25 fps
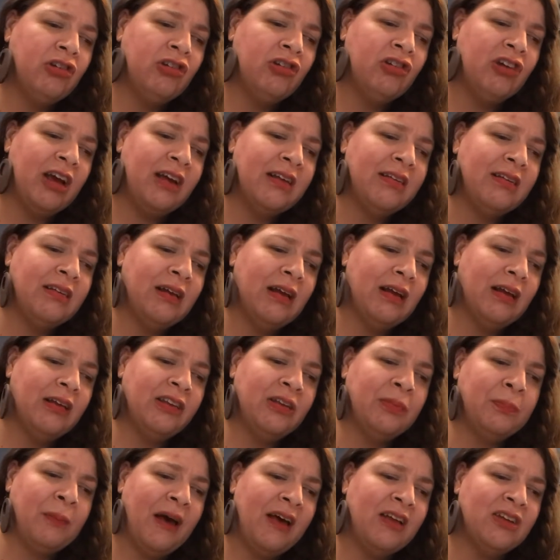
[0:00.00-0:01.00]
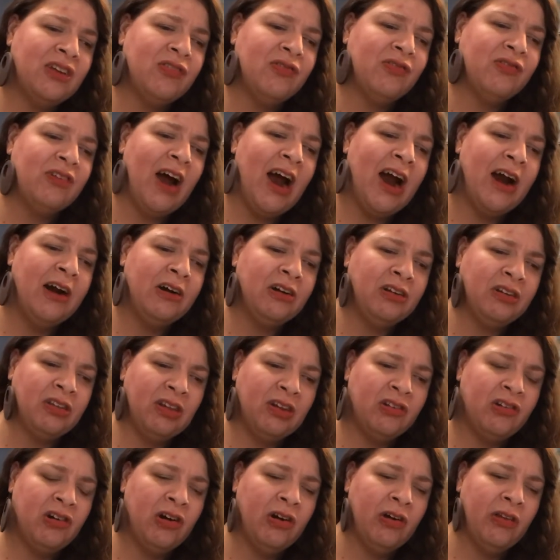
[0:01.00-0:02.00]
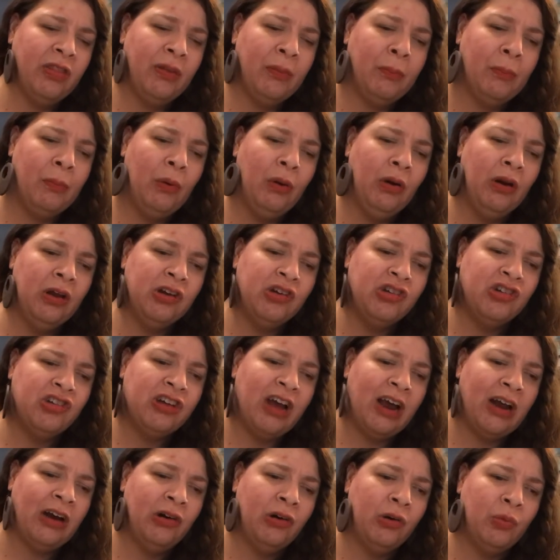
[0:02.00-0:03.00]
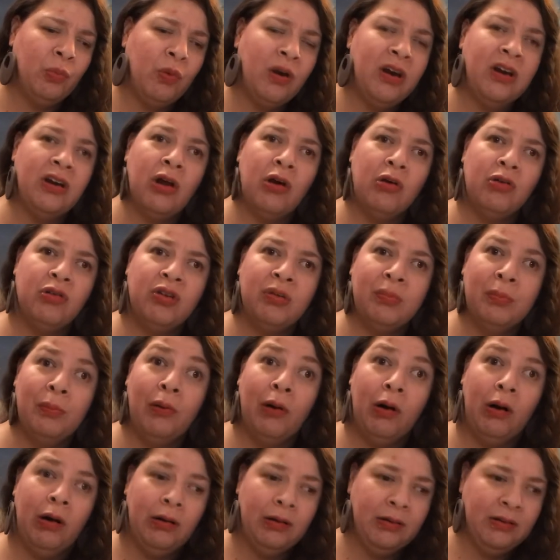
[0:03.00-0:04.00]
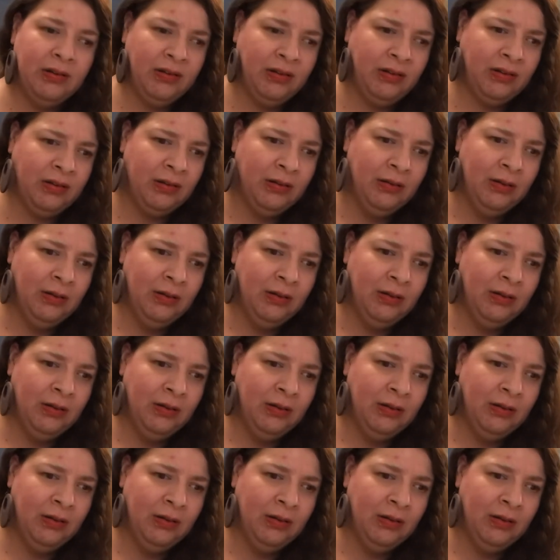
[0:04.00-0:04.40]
chestnuts past fires that turn the bullet-shattered windows bronze,